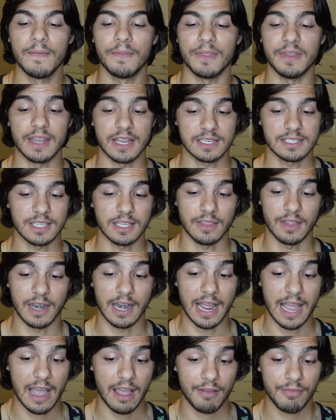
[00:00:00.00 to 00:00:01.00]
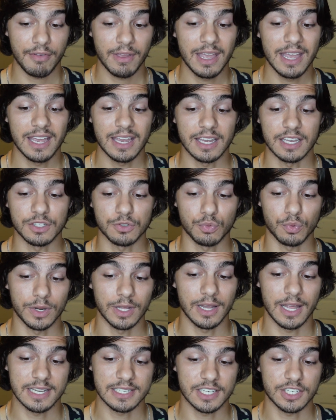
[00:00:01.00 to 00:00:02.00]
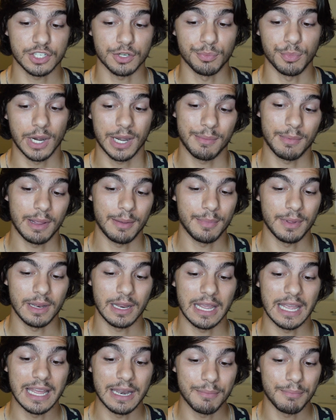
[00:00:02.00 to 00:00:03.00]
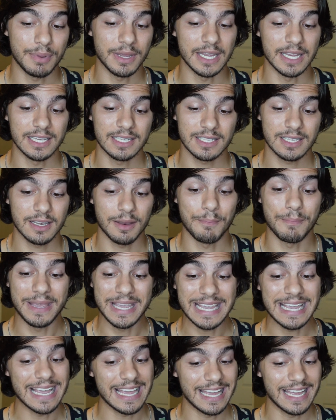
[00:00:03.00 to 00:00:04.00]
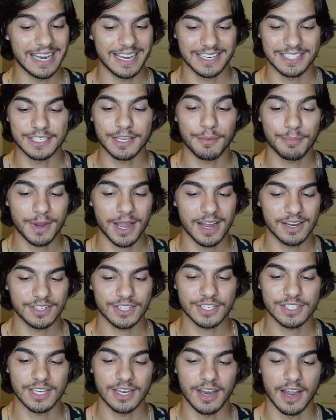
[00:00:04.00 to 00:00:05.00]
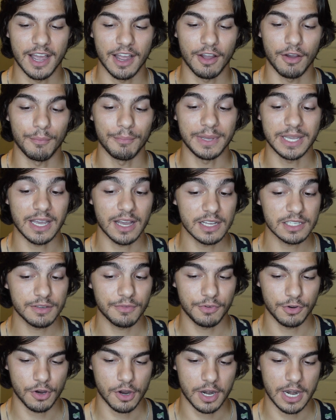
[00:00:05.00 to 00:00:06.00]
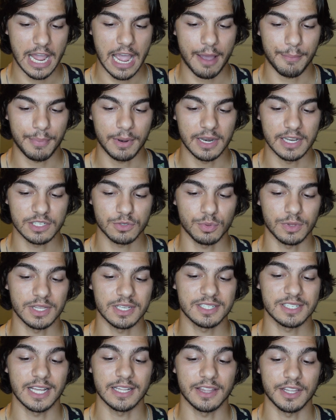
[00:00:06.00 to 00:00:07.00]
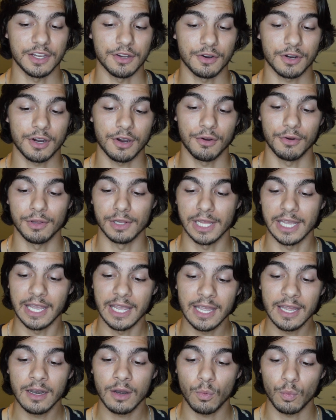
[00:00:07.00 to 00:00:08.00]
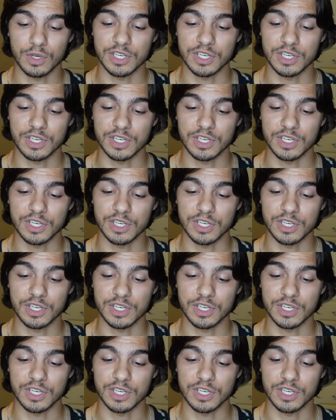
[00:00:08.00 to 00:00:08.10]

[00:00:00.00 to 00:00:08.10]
The next thing that I have is realize that your brain may be in subconscious denial because of your unhappiness with the state that you're currently in,